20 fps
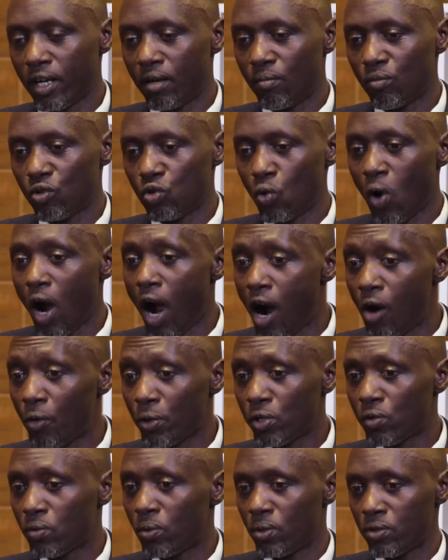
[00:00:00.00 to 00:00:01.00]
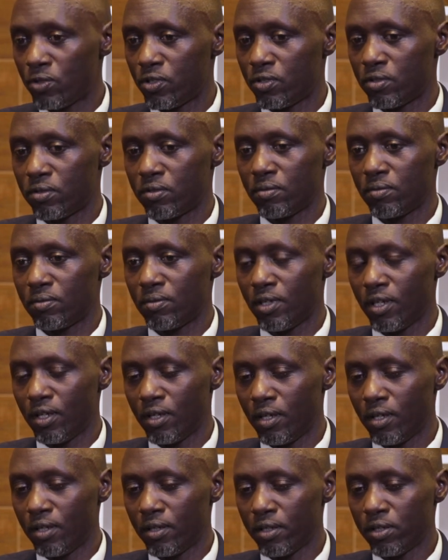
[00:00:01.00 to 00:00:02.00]
come to how it
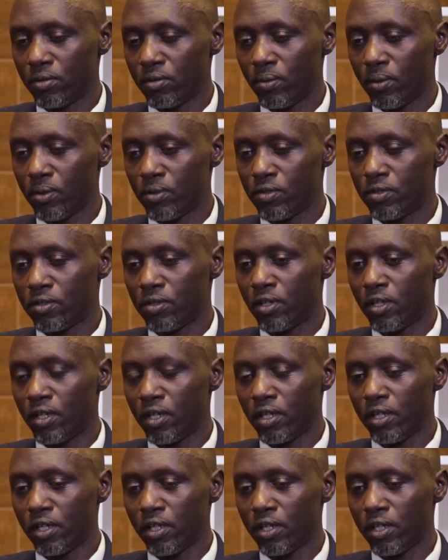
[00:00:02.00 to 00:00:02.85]
was